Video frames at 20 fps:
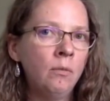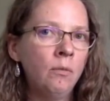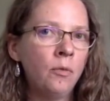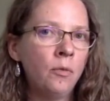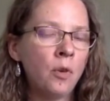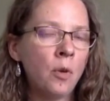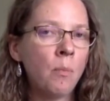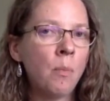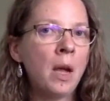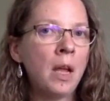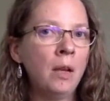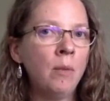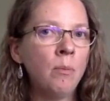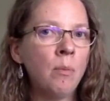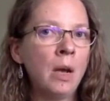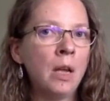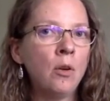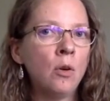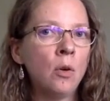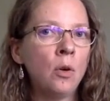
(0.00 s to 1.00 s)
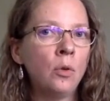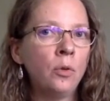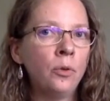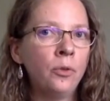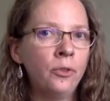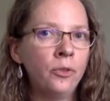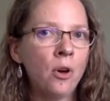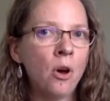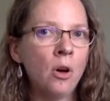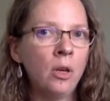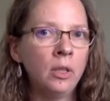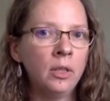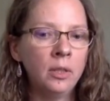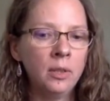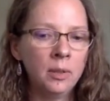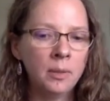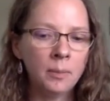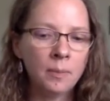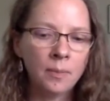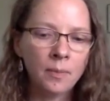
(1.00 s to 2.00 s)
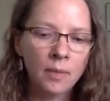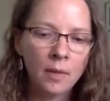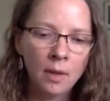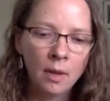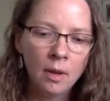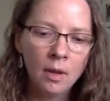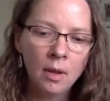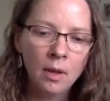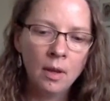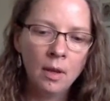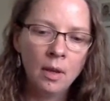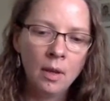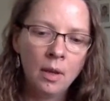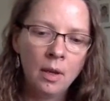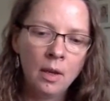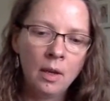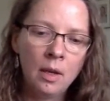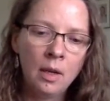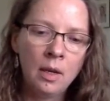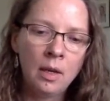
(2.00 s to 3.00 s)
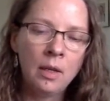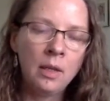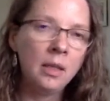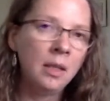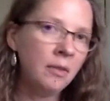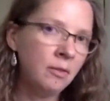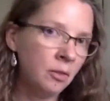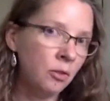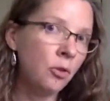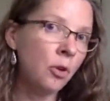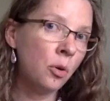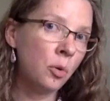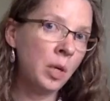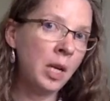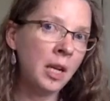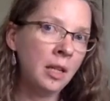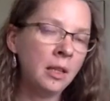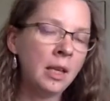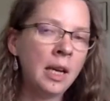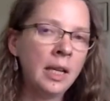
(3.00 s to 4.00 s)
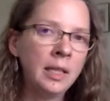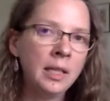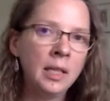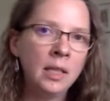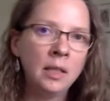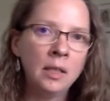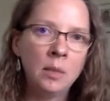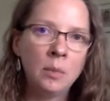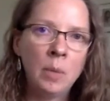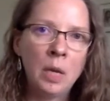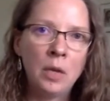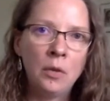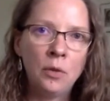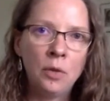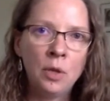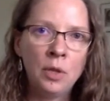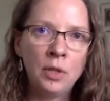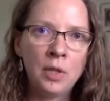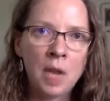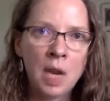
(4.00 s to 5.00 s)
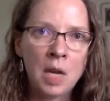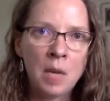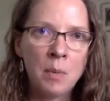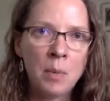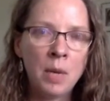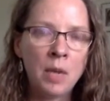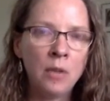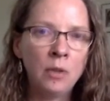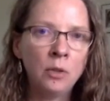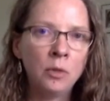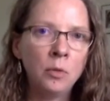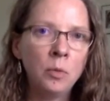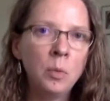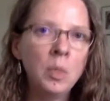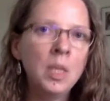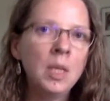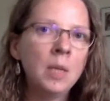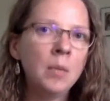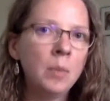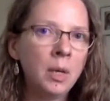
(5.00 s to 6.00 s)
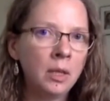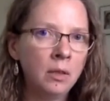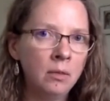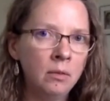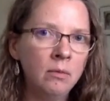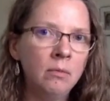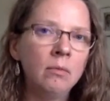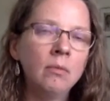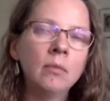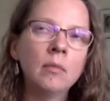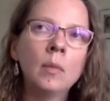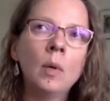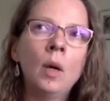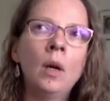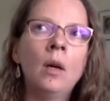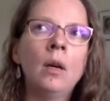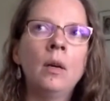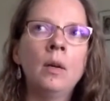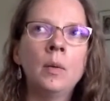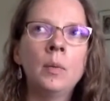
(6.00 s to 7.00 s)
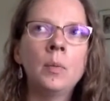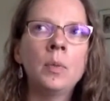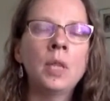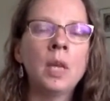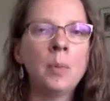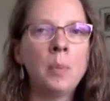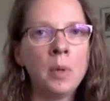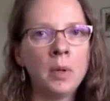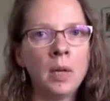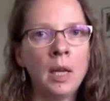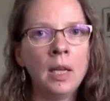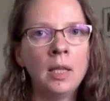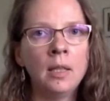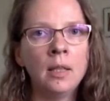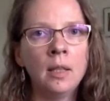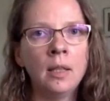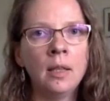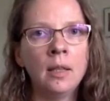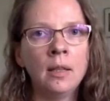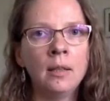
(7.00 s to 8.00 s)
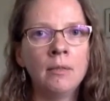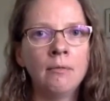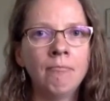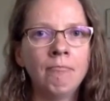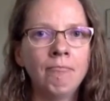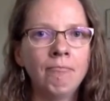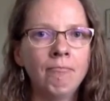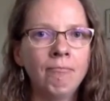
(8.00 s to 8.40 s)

from my own thoughts, even though realizing that my thoughts are a part of me, but separating